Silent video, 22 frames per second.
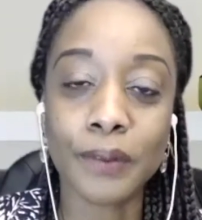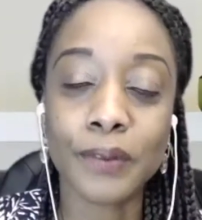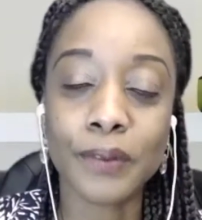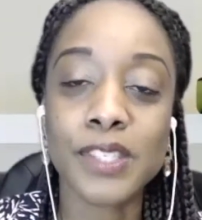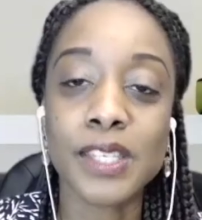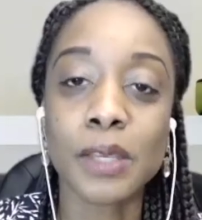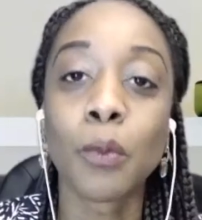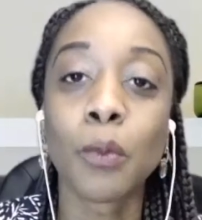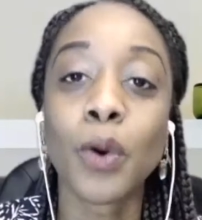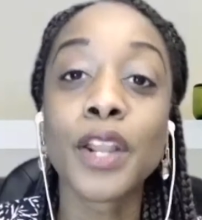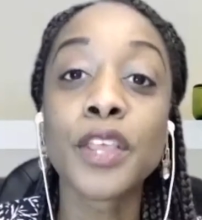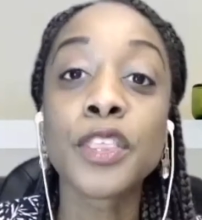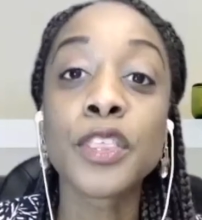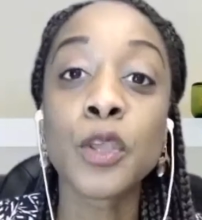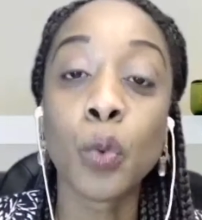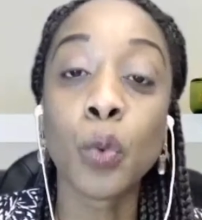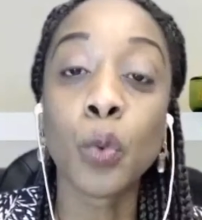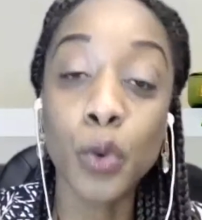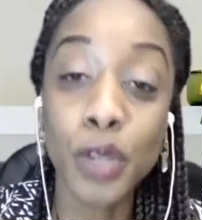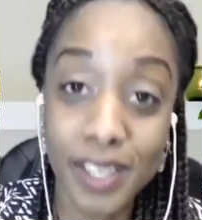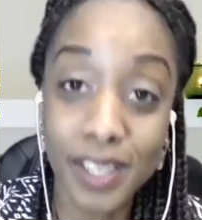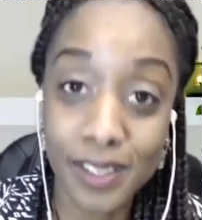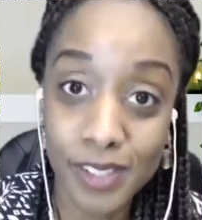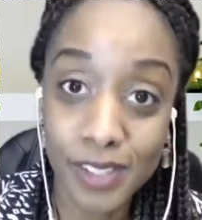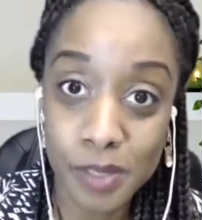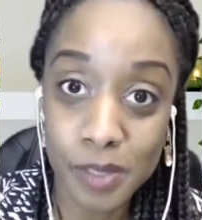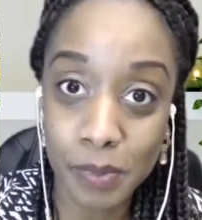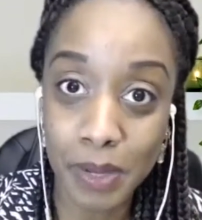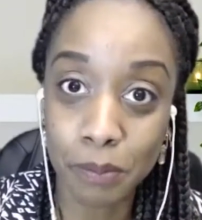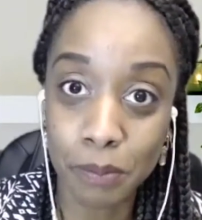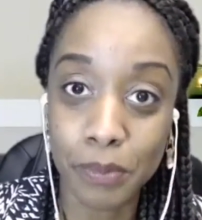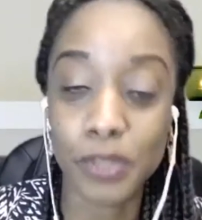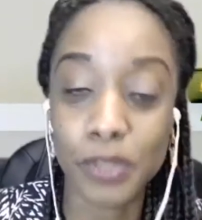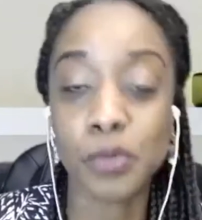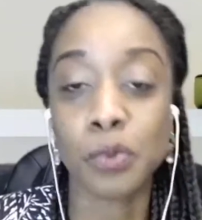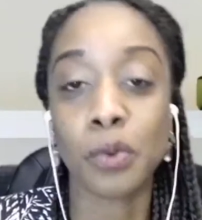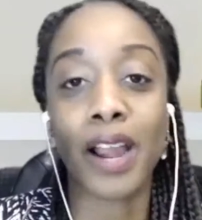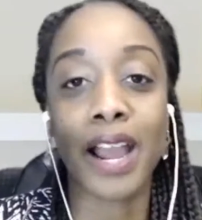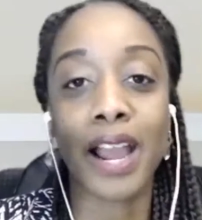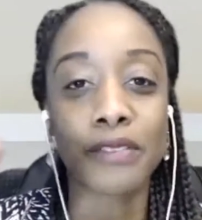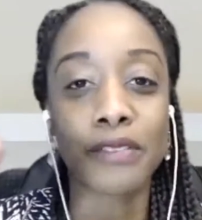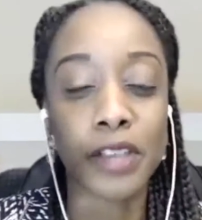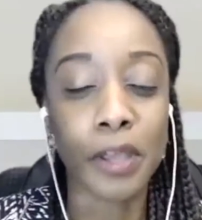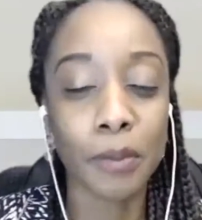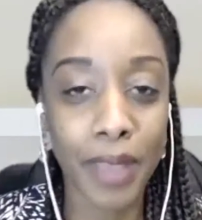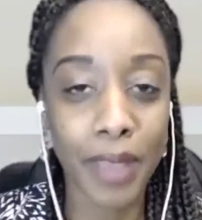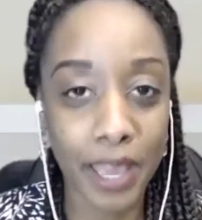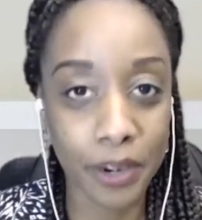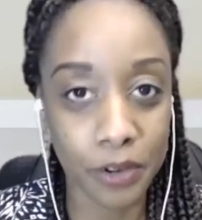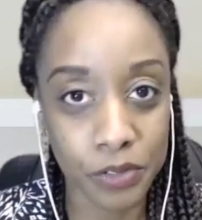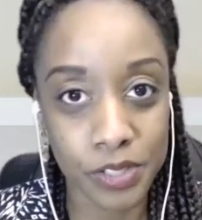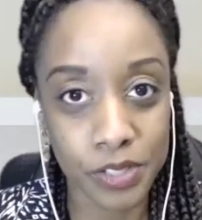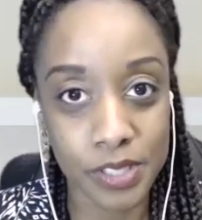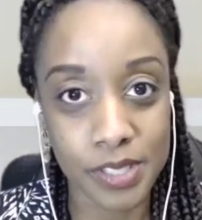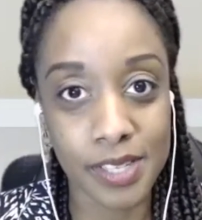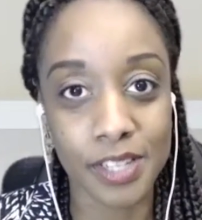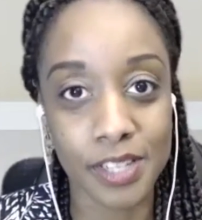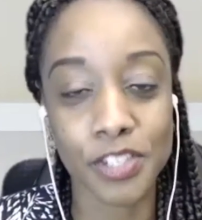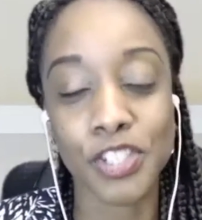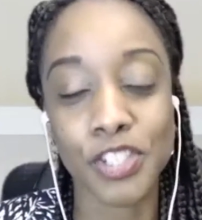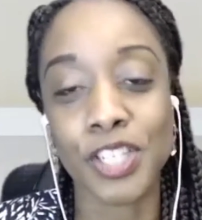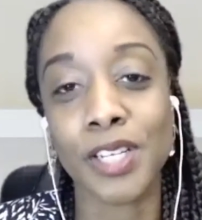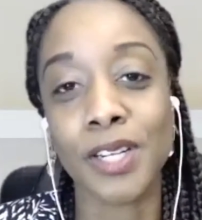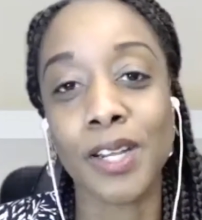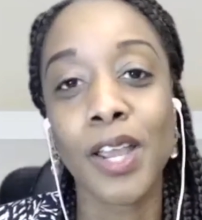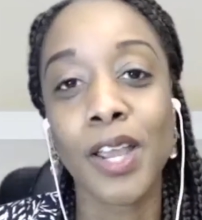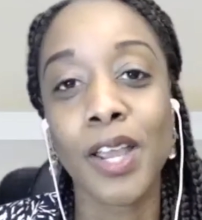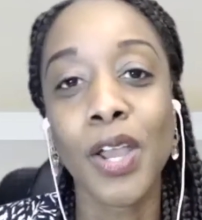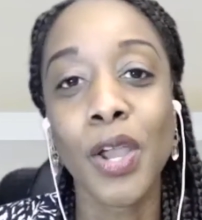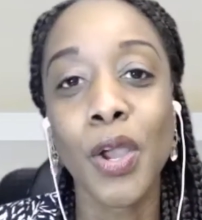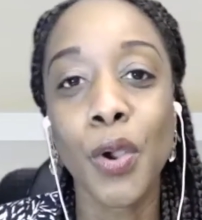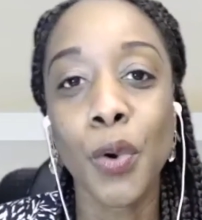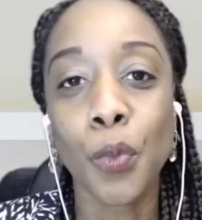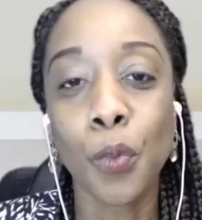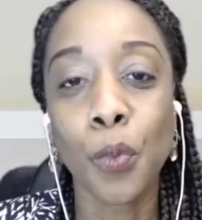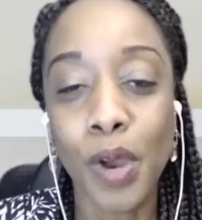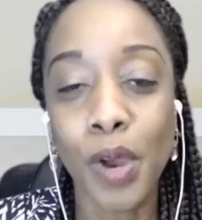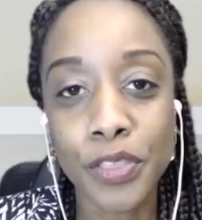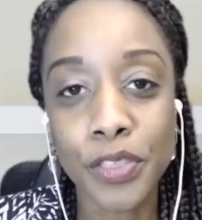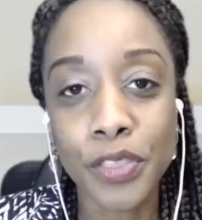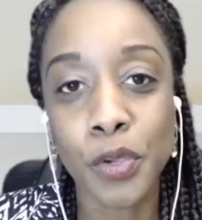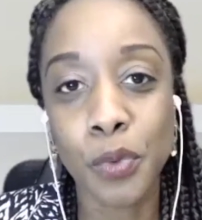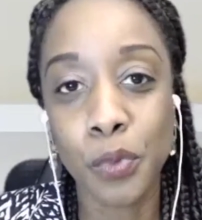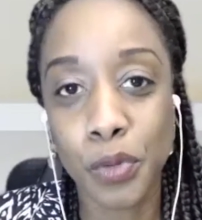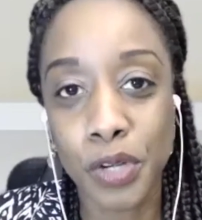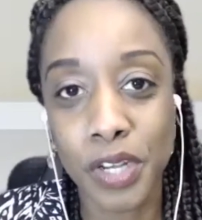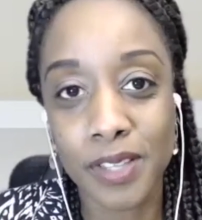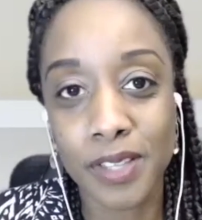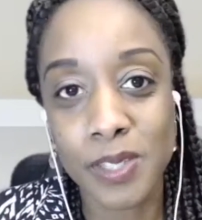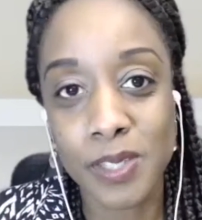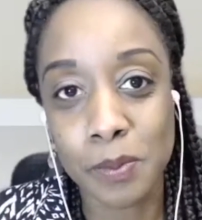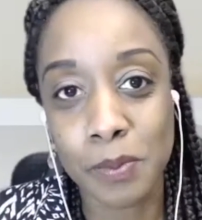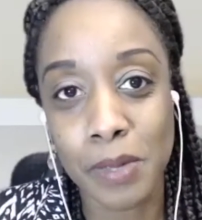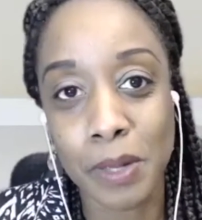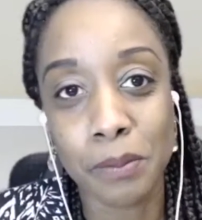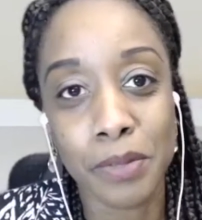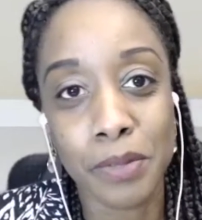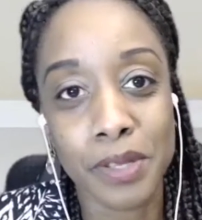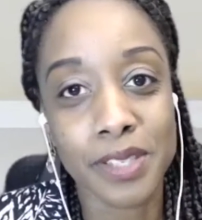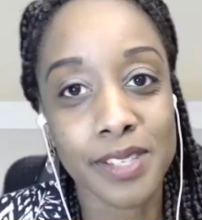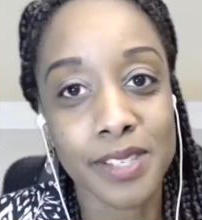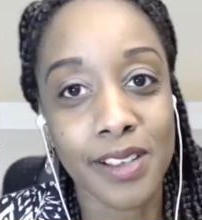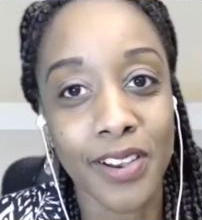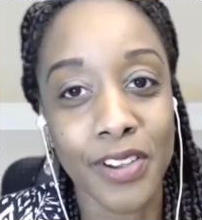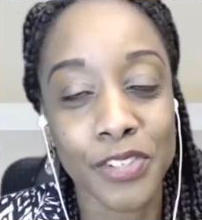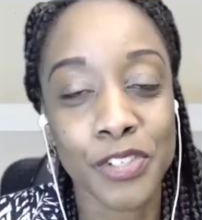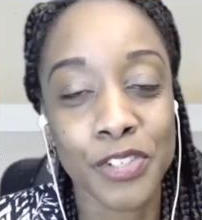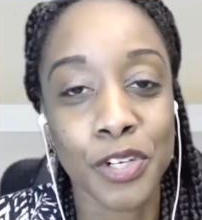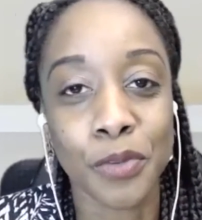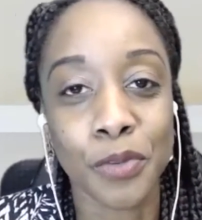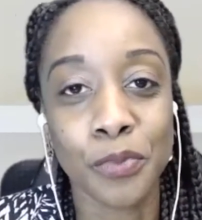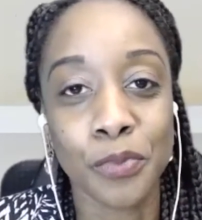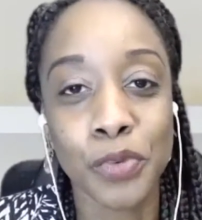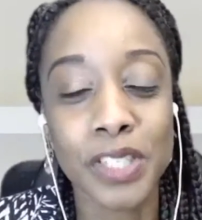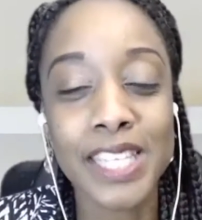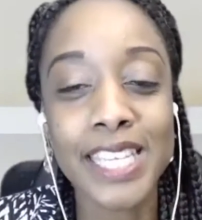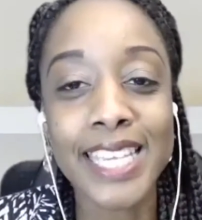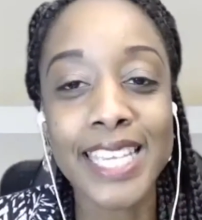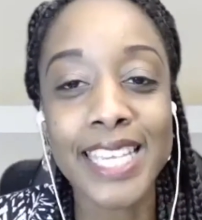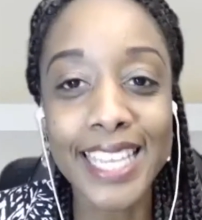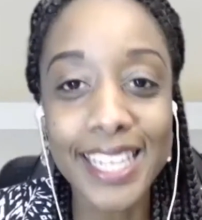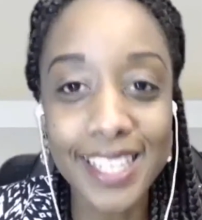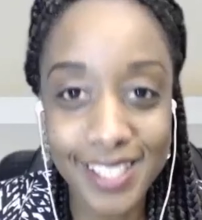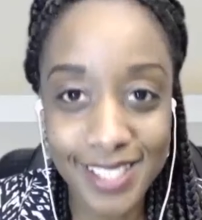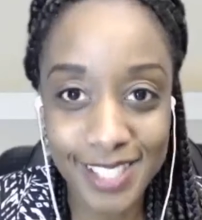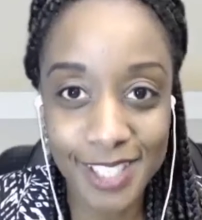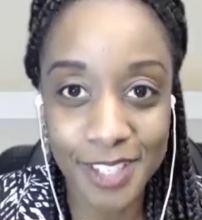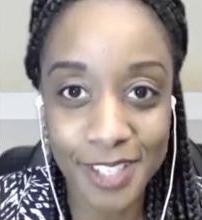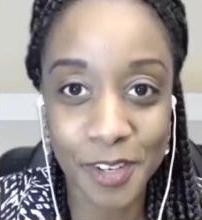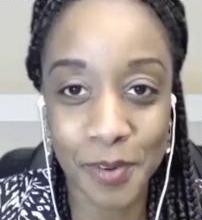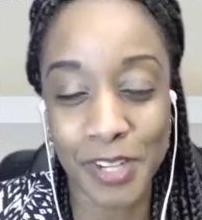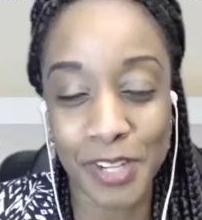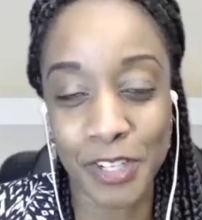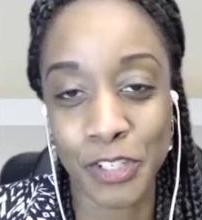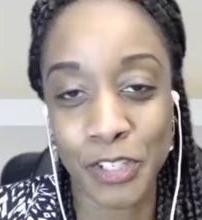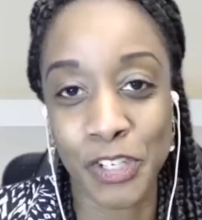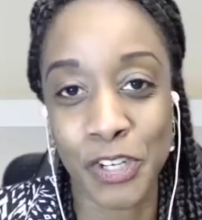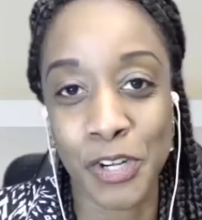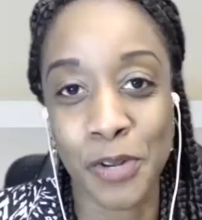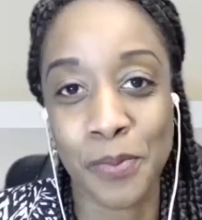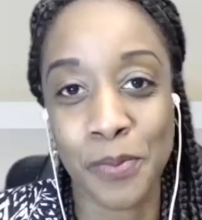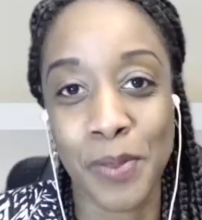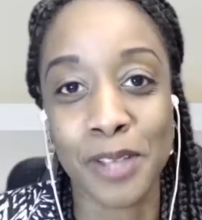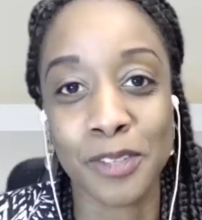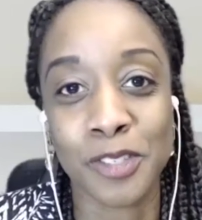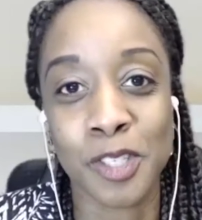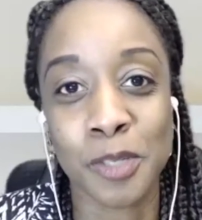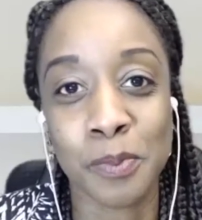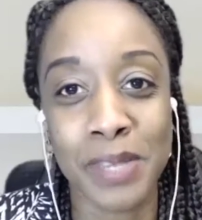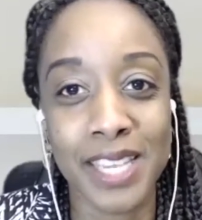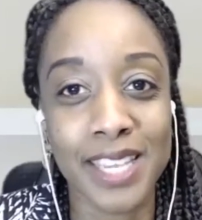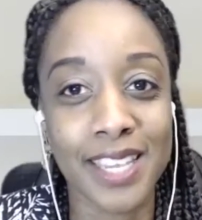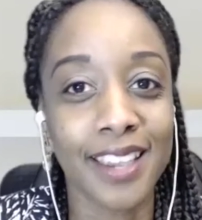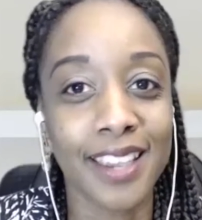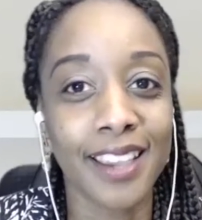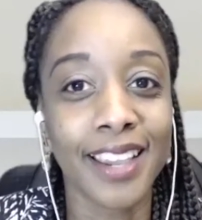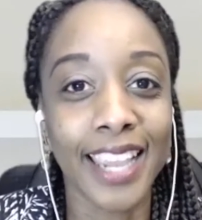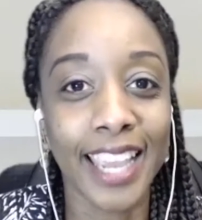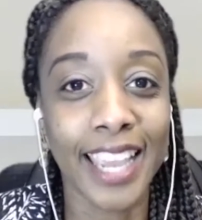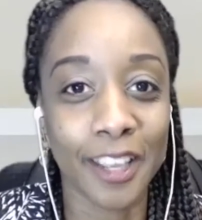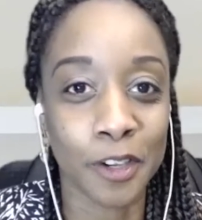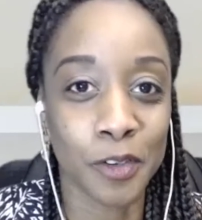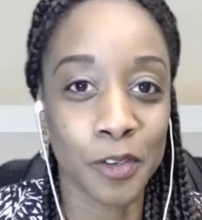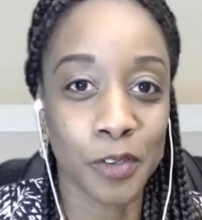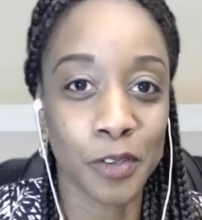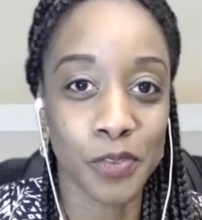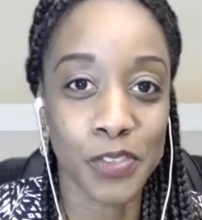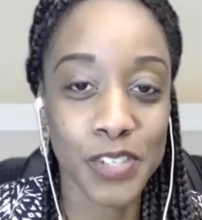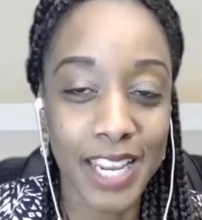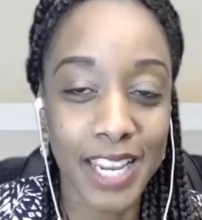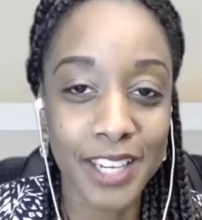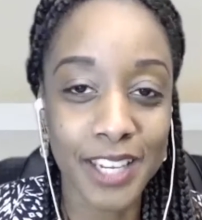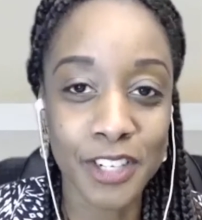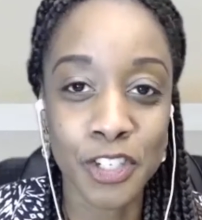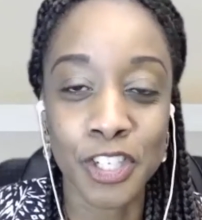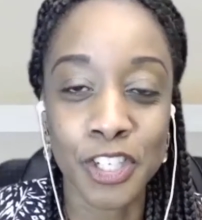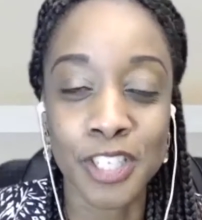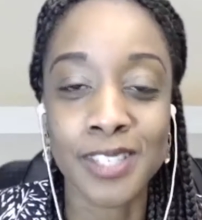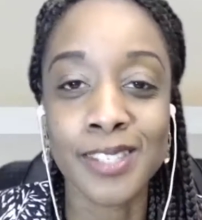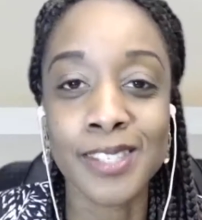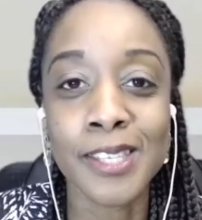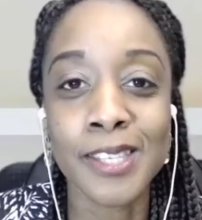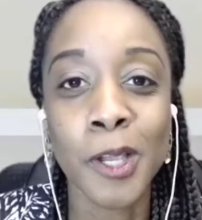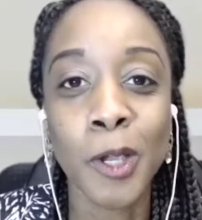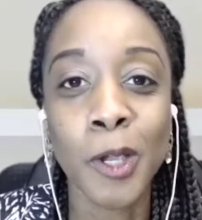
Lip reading: one of the audience members, we were having a panel discussion. One of the audience members asked a really innocent question about speaking and getting on stages.